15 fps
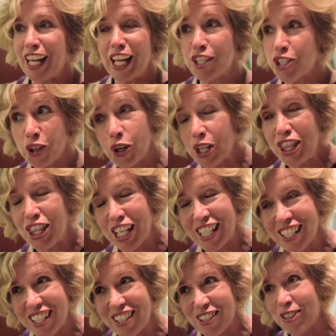It's a good
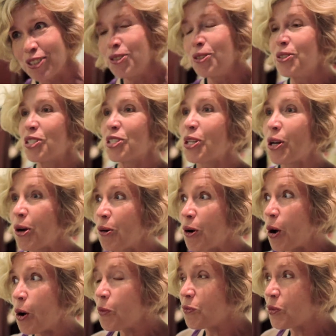thing to do, so
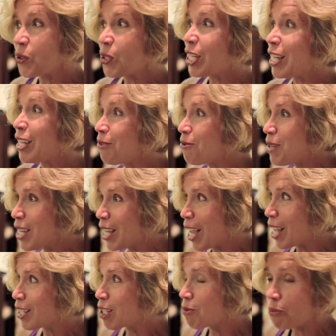hopefully we
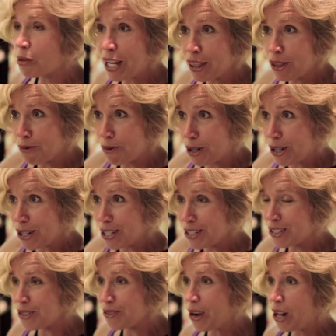can spread the word
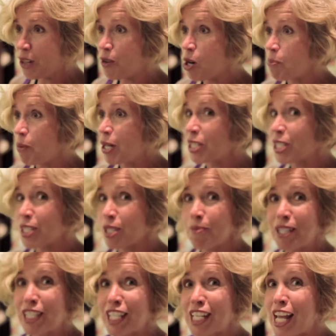to all of our
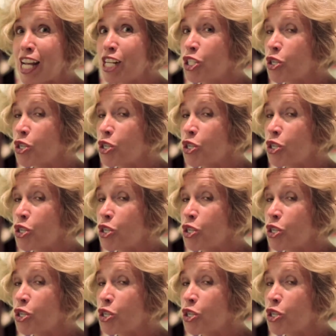participants today,